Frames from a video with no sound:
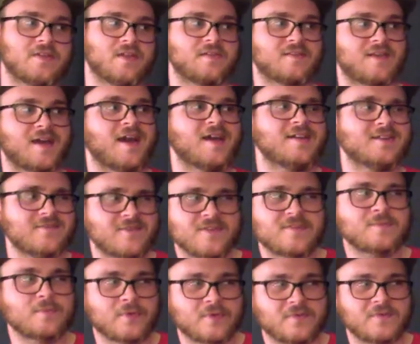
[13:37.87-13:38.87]
That's kind of
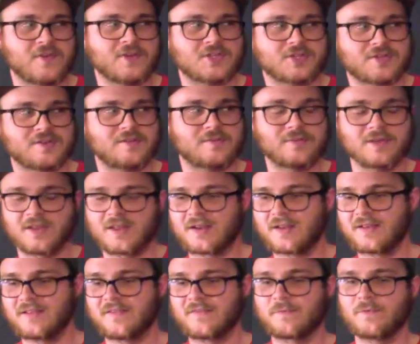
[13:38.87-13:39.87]
his motivation in the
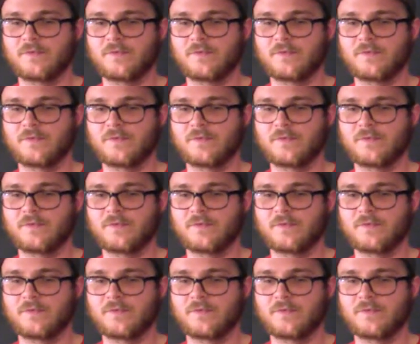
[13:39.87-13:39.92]
beginning of this